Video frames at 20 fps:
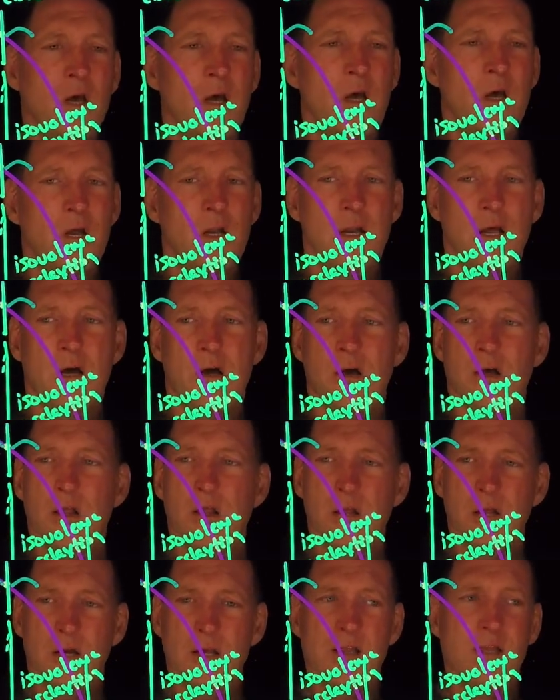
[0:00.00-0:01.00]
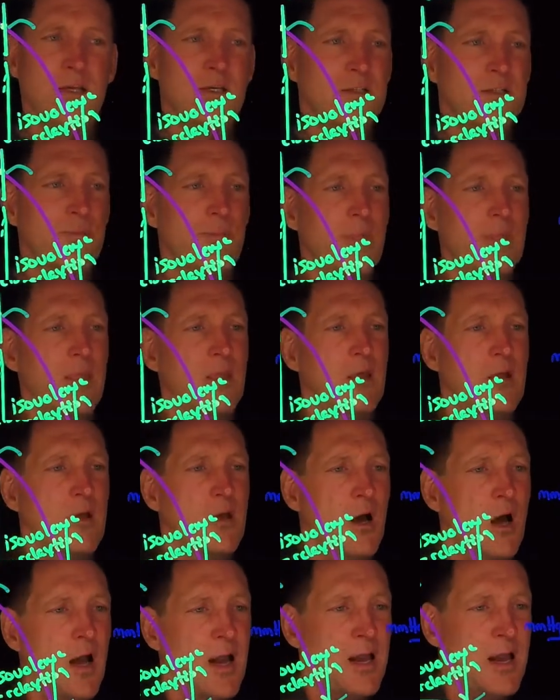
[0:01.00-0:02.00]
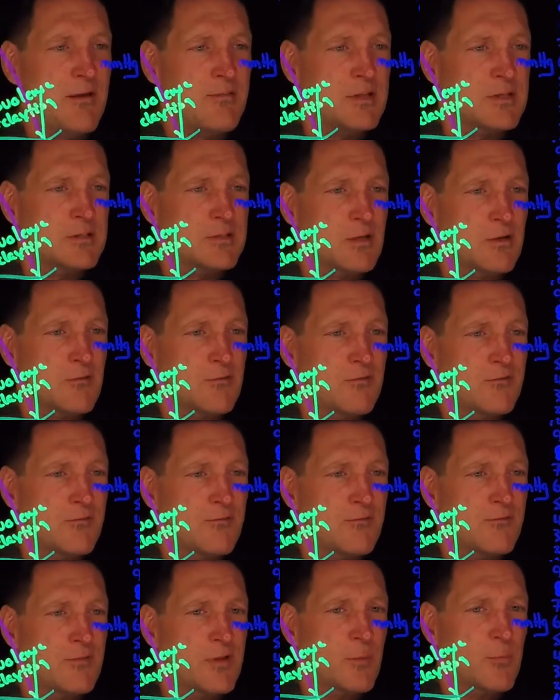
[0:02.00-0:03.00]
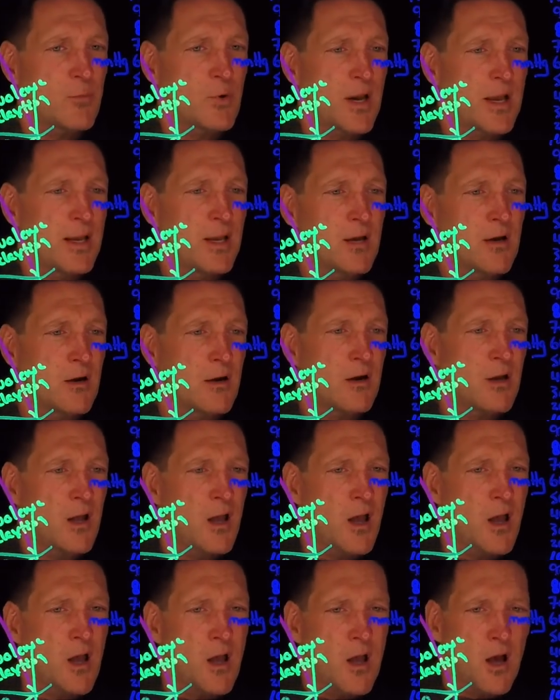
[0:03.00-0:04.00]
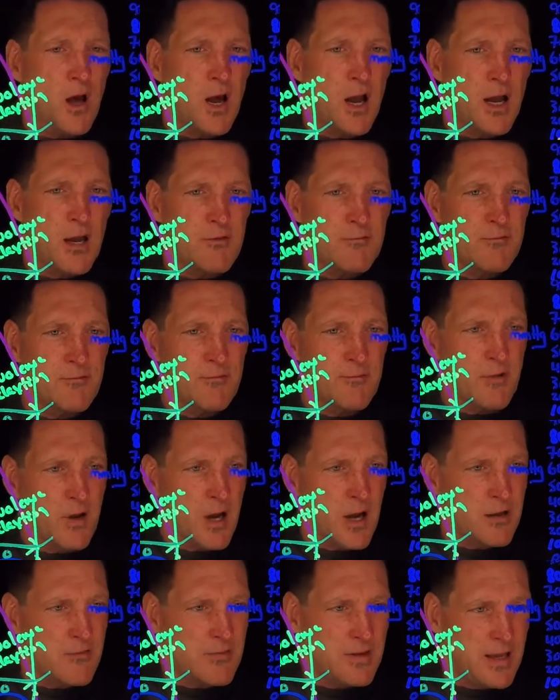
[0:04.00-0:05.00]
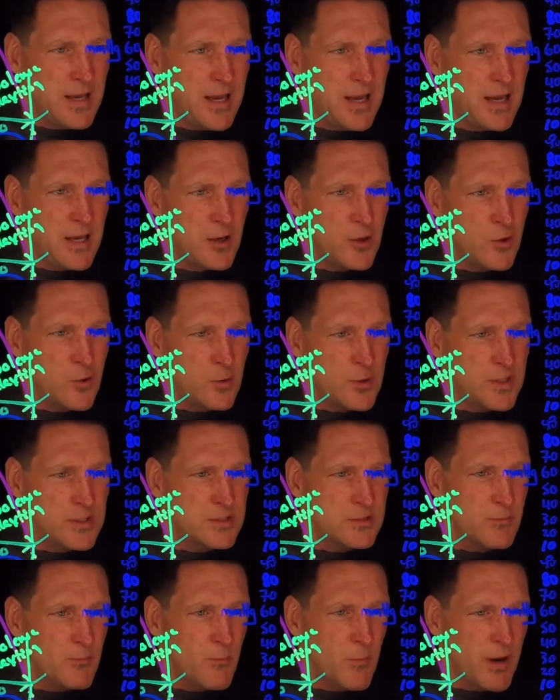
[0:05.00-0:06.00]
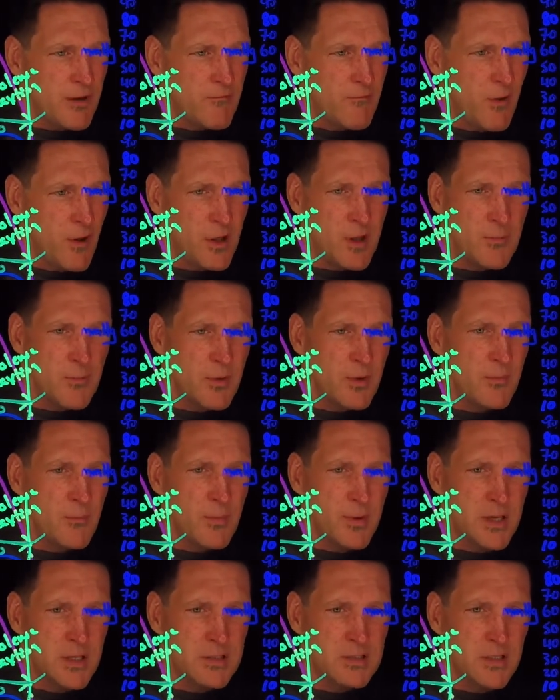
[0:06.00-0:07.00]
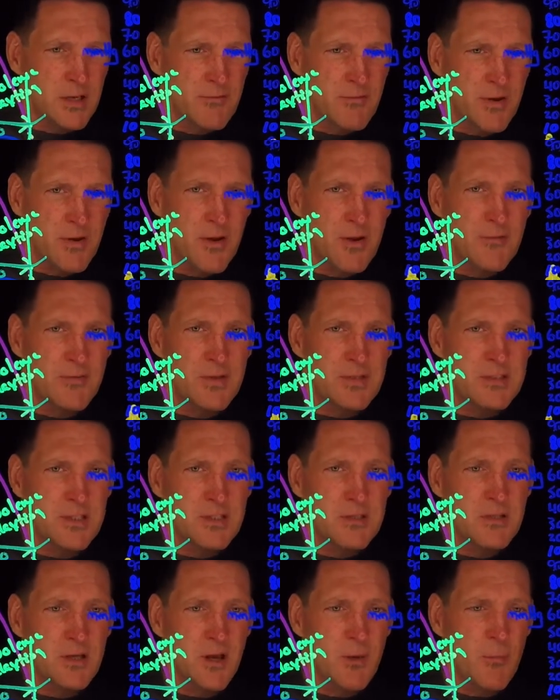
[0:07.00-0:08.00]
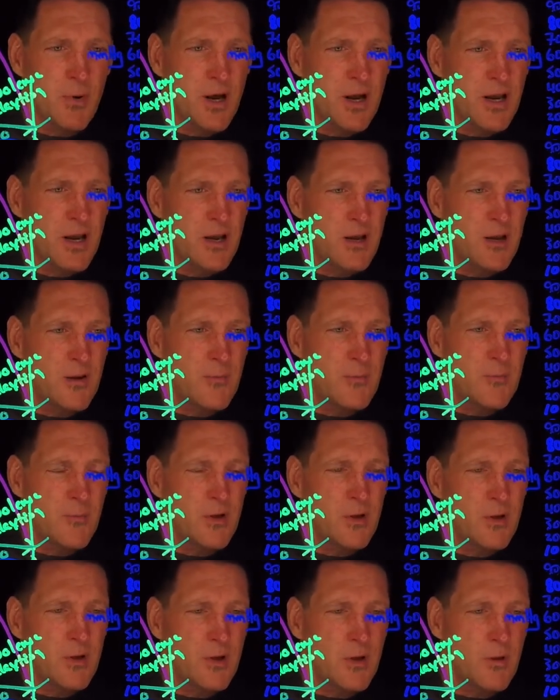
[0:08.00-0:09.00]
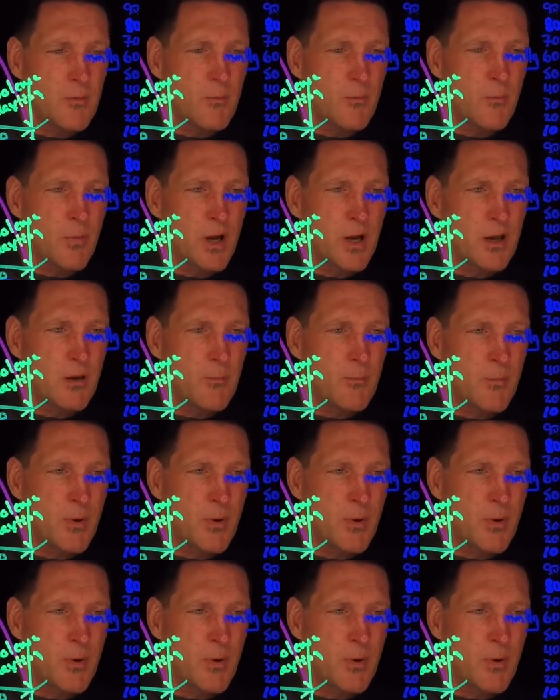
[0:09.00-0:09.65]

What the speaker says: Now, look at this. I have this little flip right here. I've increased my volume because if this is my my